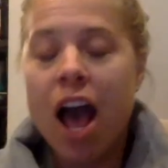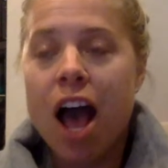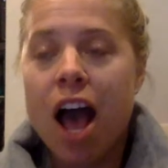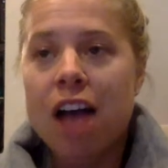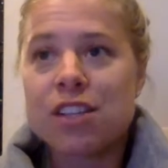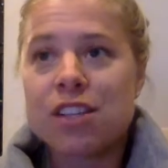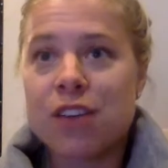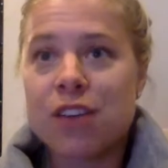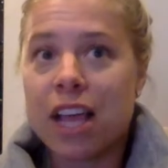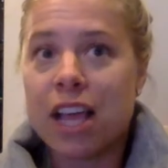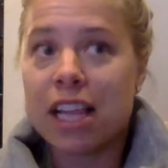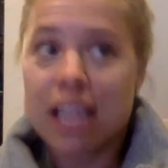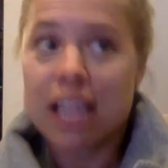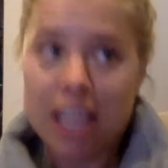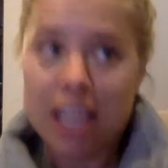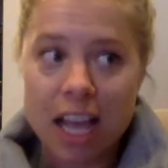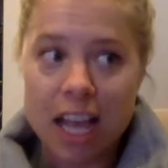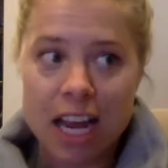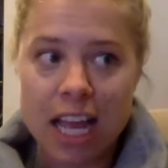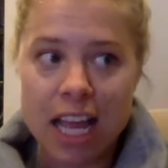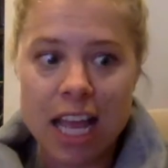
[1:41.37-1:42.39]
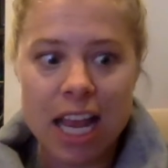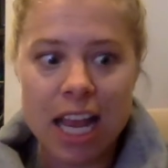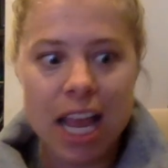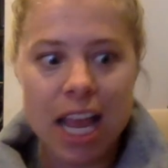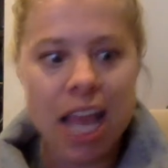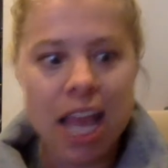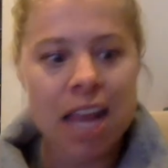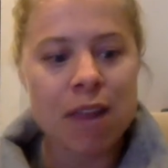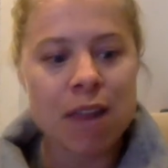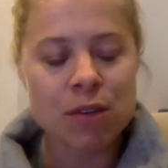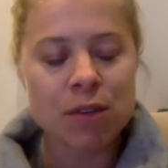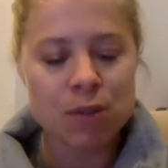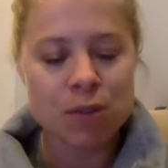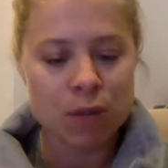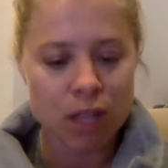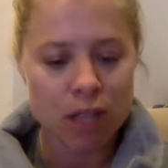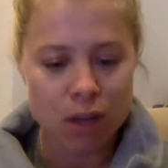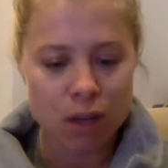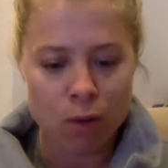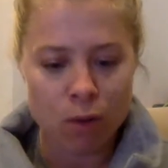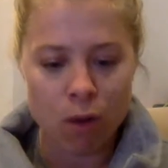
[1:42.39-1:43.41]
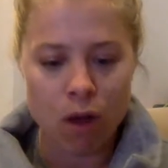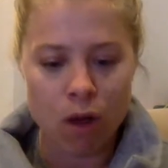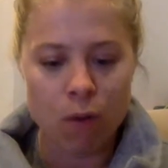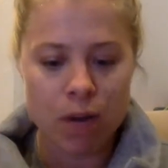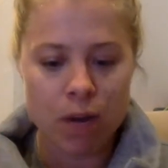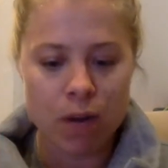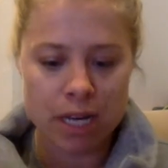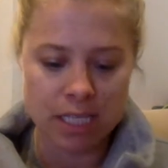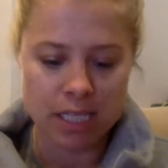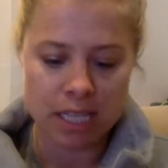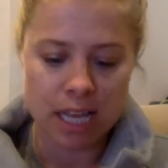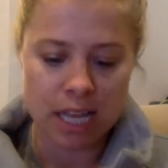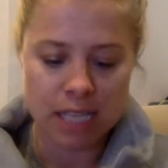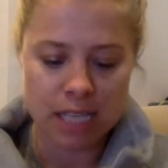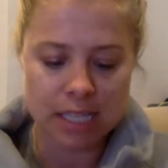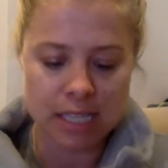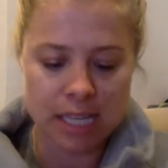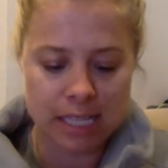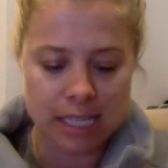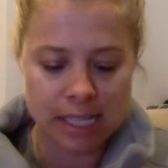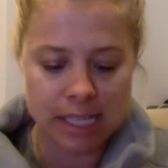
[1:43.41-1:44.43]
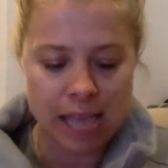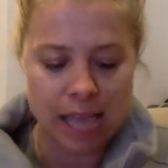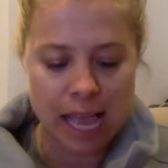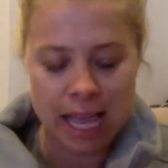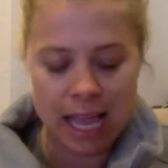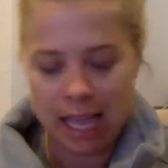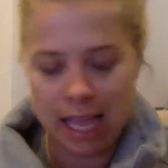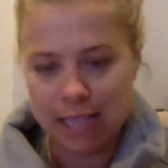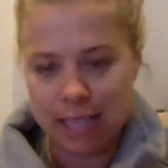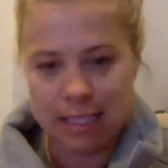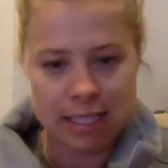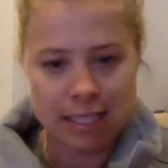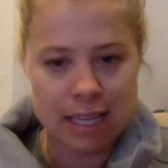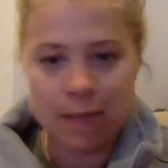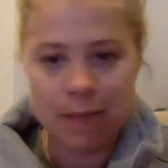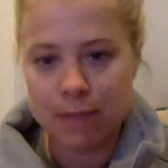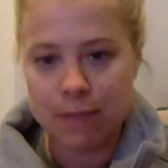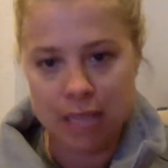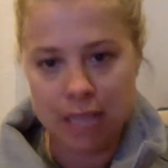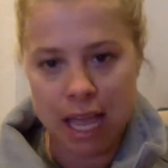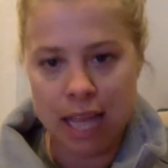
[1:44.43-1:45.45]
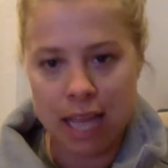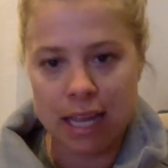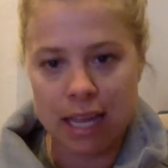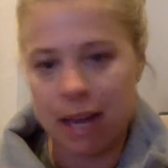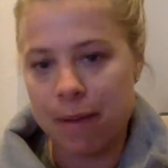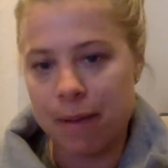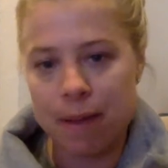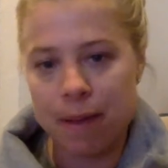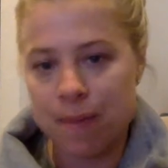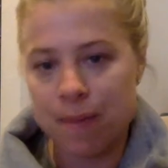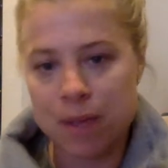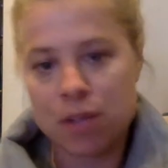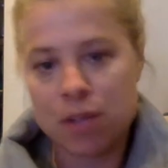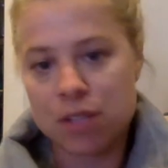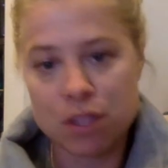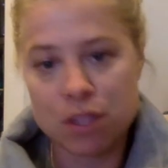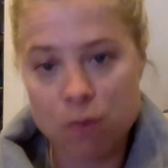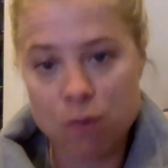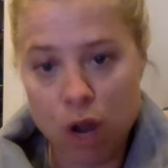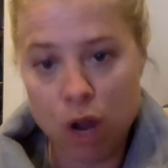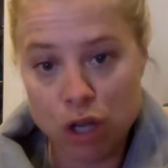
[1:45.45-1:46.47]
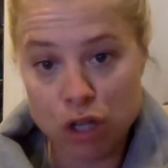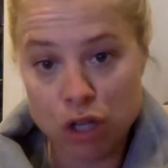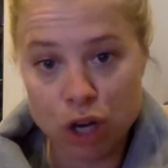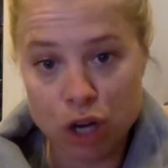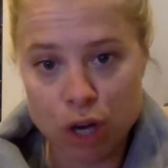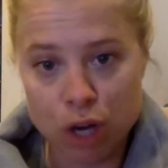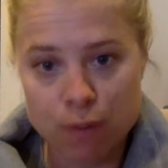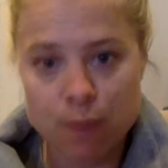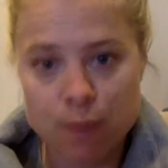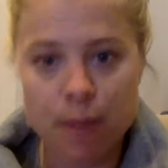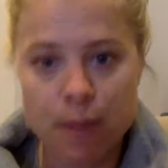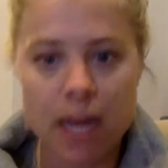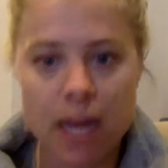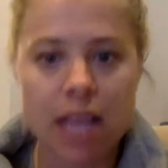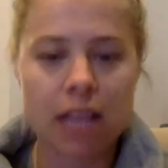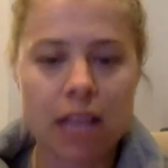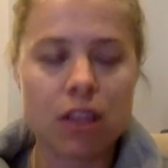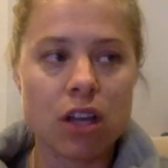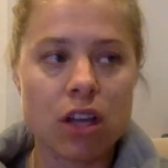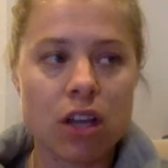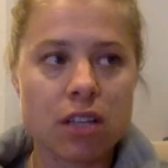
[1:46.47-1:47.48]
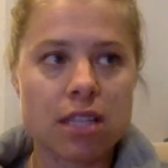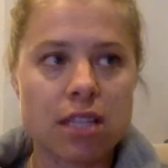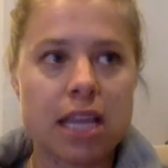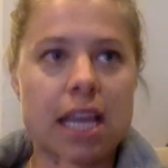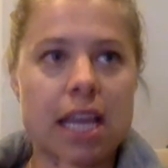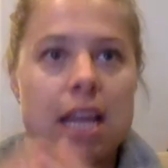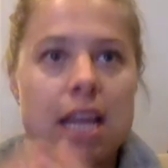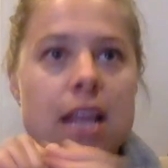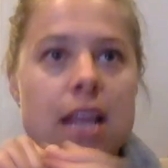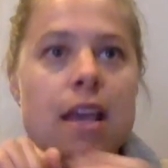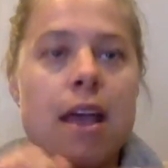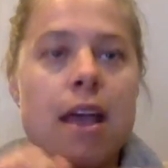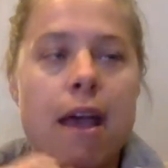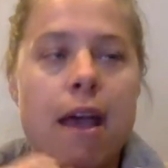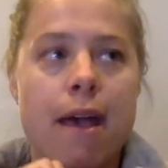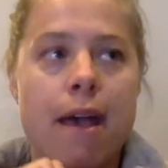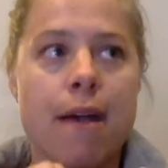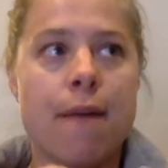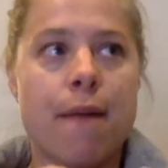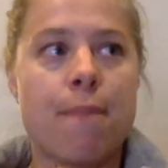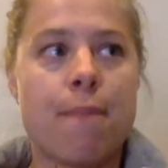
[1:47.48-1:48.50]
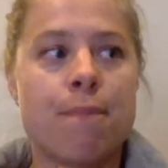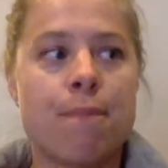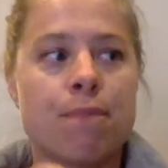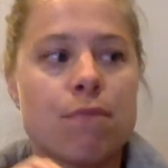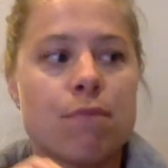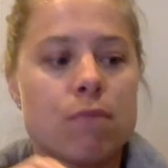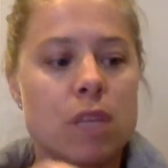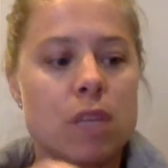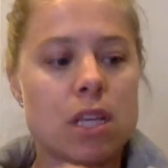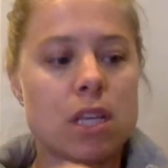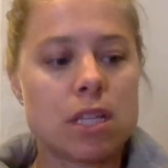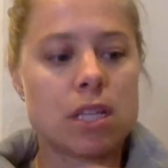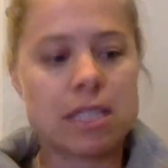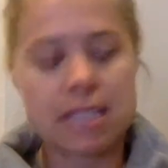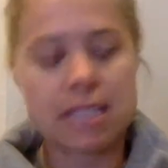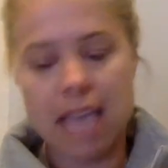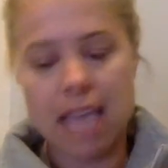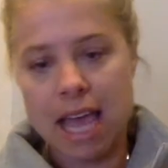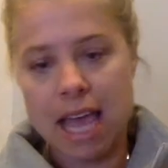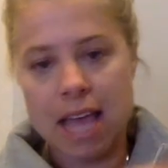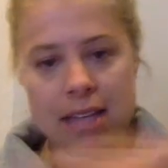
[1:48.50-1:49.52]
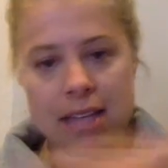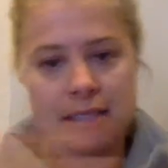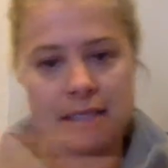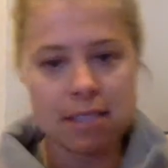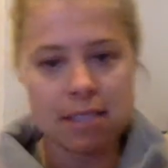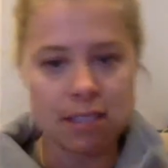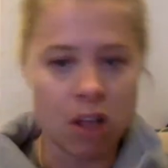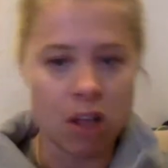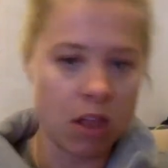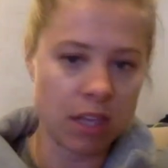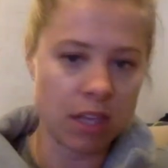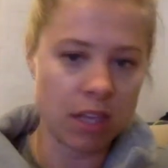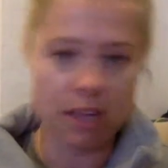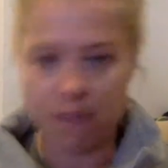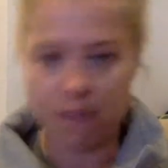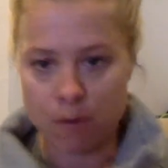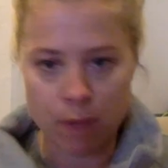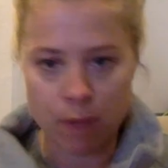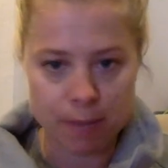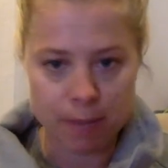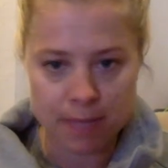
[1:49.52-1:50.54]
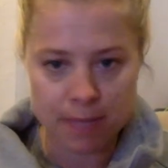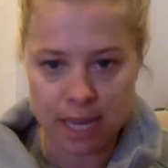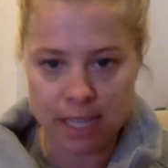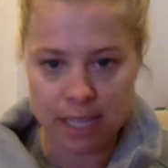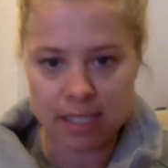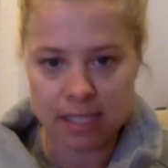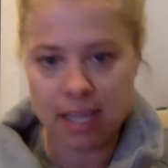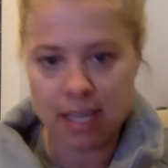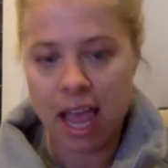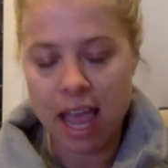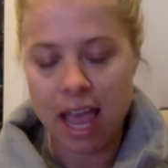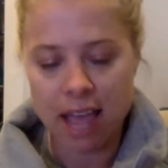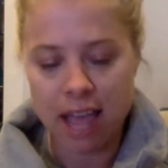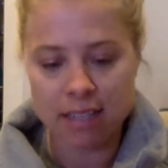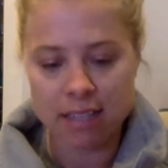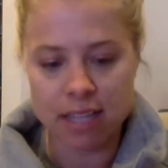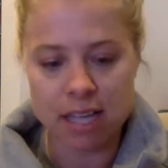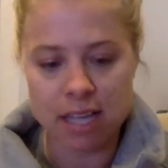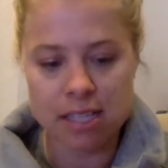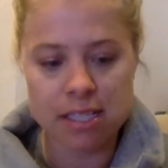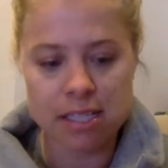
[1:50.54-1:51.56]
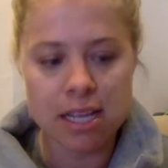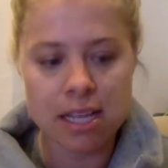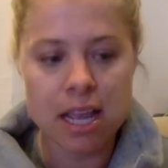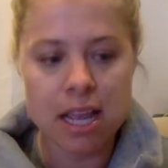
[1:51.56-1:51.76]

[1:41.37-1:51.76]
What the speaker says: So I click on it, and it was really cool. What it does is, it seems like, and I might be using the wrong terms, but it looks like it scans all the different websites, Kayak does,